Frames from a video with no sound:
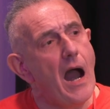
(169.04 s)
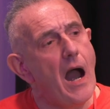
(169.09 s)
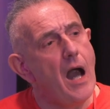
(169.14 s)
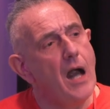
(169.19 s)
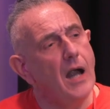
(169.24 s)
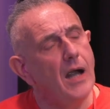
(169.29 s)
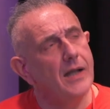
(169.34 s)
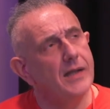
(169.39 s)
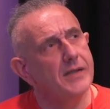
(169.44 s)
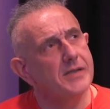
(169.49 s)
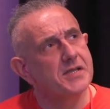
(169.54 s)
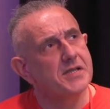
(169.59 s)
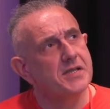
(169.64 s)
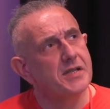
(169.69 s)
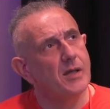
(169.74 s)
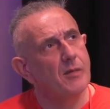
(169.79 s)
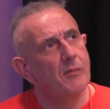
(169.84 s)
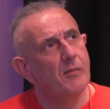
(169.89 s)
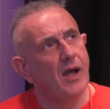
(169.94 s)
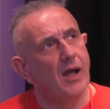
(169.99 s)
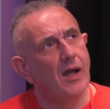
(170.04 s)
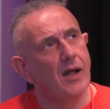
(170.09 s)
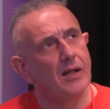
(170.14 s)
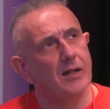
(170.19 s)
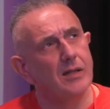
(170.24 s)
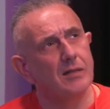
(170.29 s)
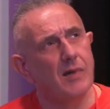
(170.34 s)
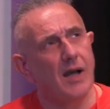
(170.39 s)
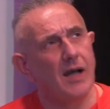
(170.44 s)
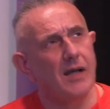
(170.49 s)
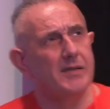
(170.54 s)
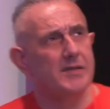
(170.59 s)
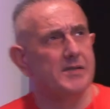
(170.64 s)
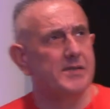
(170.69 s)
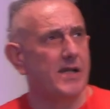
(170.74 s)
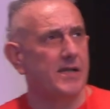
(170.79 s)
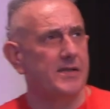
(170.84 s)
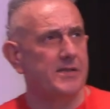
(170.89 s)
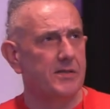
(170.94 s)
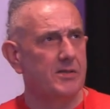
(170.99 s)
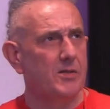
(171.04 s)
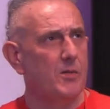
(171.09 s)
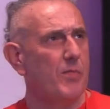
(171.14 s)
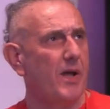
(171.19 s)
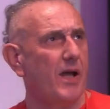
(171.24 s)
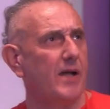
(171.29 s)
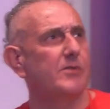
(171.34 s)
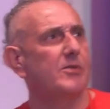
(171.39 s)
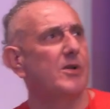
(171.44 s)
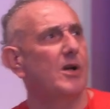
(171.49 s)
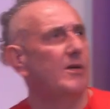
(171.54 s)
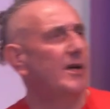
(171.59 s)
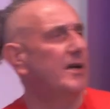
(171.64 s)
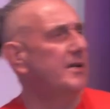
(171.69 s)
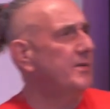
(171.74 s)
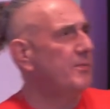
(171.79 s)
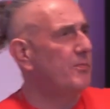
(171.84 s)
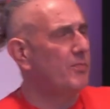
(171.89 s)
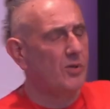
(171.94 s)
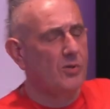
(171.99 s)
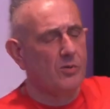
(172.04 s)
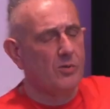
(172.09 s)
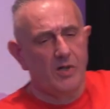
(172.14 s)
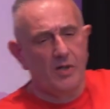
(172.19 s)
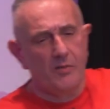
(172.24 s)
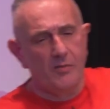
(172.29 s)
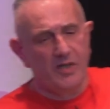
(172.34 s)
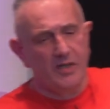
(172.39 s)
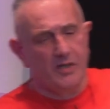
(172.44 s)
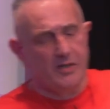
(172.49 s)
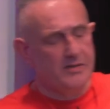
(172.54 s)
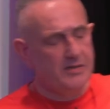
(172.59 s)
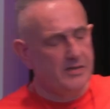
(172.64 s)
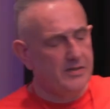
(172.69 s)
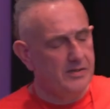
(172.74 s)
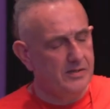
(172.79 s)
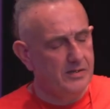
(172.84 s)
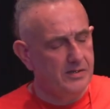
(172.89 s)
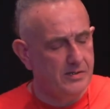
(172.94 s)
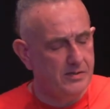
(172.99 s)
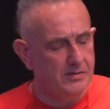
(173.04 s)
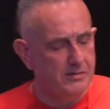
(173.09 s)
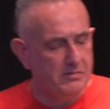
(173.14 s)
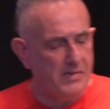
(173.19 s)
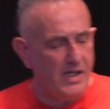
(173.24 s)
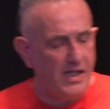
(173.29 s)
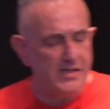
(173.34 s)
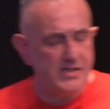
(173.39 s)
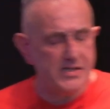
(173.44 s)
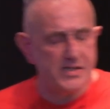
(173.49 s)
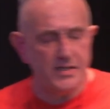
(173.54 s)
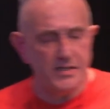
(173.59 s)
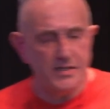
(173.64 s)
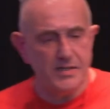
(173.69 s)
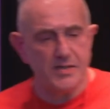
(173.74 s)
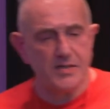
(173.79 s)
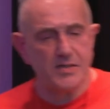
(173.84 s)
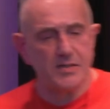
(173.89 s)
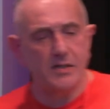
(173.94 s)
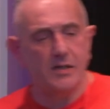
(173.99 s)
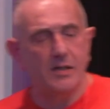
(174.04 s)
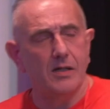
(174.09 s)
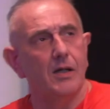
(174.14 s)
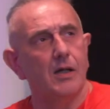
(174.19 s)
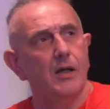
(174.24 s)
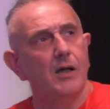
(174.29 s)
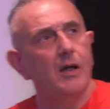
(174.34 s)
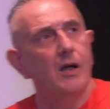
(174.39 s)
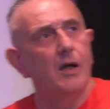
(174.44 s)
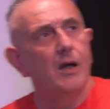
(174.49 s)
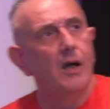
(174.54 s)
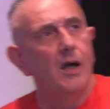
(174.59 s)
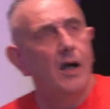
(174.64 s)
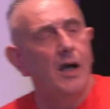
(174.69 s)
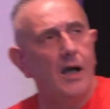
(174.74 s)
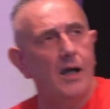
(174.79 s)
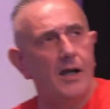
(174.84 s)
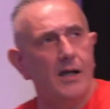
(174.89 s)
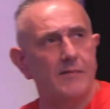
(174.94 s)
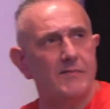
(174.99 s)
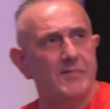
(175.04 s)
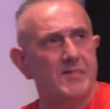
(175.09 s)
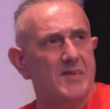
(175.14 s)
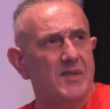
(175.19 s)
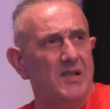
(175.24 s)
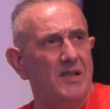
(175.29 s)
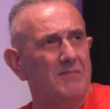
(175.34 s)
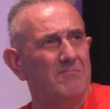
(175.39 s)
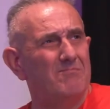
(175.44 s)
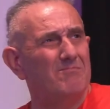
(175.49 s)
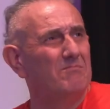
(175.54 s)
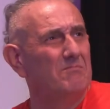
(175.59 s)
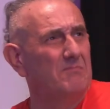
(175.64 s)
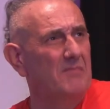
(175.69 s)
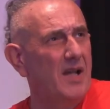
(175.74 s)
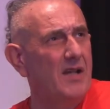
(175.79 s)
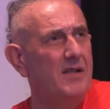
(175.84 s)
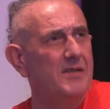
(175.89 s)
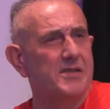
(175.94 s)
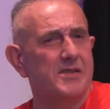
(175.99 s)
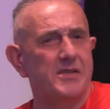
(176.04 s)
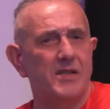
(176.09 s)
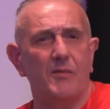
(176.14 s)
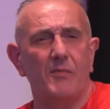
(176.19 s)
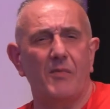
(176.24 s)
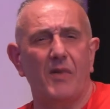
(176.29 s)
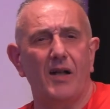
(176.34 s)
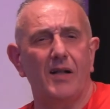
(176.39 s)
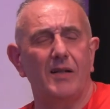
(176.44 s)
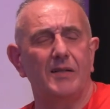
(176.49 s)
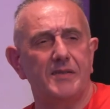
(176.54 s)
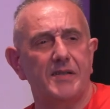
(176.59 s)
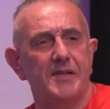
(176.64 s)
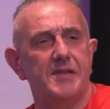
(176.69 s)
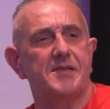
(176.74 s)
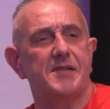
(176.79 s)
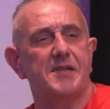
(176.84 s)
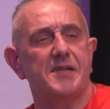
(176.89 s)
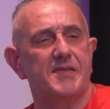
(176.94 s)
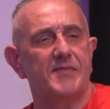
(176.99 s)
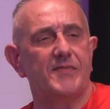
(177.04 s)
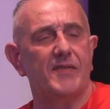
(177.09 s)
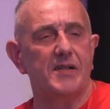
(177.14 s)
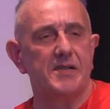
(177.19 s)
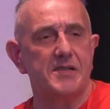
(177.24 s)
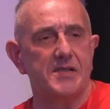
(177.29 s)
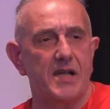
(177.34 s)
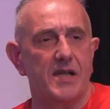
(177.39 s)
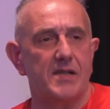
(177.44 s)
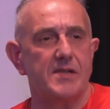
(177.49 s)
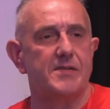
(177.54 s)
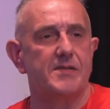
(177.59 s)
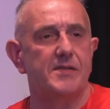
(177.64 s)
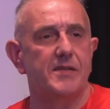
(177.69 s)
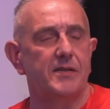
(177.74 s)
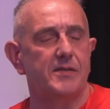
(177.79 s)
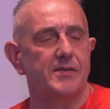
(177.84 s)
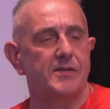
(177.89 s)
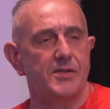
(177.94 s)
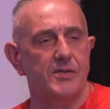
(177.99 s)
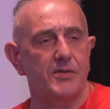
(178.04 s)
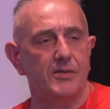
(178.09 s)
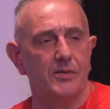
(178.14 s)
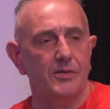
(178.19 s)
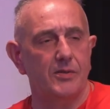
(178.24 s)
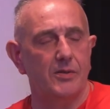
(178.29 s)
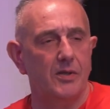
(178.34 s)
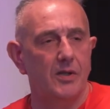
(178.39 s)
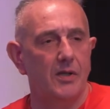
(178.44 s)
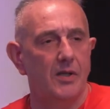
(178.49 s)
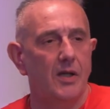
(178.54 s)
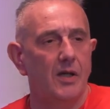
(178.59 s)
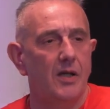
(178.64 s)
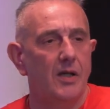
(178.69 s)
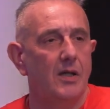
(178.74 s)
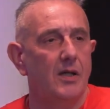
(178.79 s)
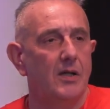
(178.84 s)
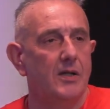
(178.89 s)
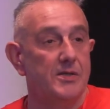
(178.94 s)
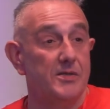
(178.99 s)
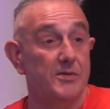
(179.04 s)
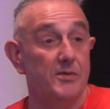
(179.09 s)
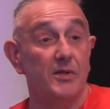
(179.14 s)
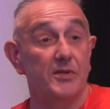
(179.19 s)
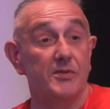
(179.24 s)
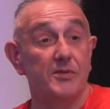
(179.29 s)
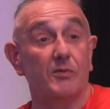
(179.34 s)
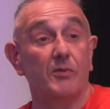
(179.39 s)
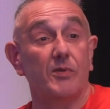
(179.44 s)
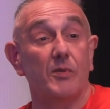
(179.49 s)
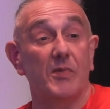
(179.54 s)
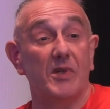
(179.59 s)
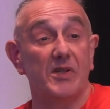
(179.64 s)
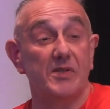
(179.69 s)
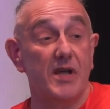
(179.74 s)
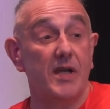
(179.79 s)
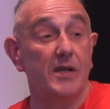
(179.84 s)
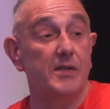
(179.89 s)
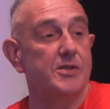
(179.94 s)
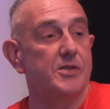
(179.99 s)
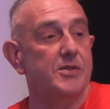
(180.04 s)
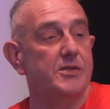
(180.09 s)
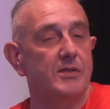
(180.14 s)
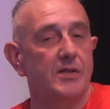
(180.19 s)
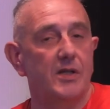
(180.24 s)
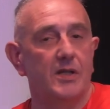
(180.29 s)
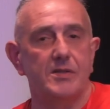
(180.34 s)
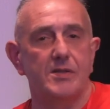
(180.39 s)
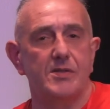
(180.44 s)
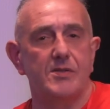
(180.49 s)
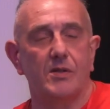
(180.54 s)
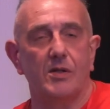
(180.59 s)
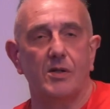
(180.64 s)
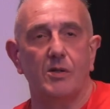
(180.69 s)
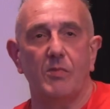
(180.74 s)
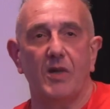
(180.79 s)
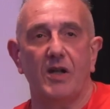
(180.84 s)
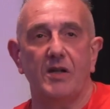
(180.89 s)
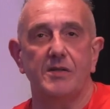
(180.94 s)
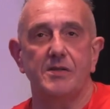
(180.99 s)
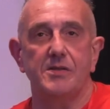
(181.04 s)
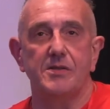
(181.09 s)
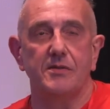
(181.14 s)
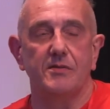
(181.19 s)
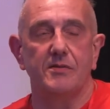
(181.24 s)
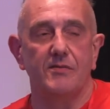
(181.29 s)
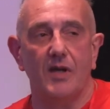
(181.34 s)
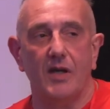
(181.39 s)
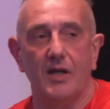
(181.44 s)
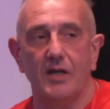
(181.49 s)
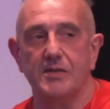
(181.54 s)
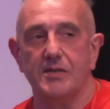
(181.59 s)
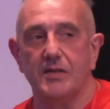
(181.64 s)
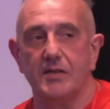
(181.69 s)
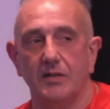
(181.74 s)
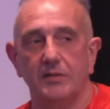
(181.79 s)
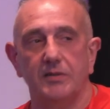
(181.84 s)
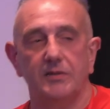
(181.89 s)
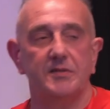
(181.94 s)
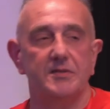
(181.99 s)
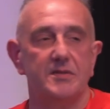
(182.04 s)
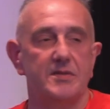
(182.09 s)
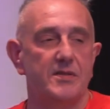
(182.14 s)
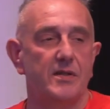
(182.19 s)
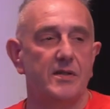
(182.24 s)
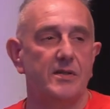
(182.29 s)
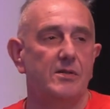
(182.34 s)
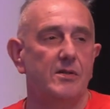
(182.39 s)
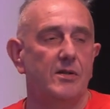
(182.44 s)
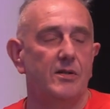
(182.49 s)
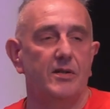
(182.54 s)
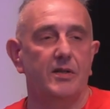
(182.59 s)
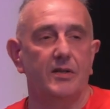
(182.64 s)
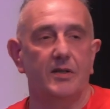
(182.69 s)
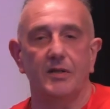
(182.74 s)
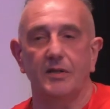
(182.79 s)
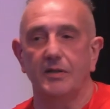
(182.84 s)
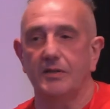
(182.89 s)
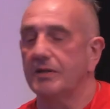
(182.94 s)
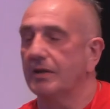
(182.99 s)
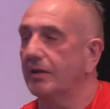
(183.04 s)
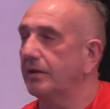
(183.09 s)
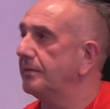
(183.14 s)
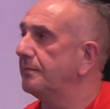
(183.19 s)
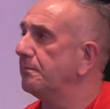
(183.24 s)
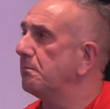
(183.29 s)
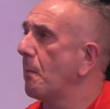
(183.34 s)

HTML, I had a technical background. I did programming in the 80s, and I've seen HTML, this is fantastic to do your documentation. And so I went into that and start learning it. And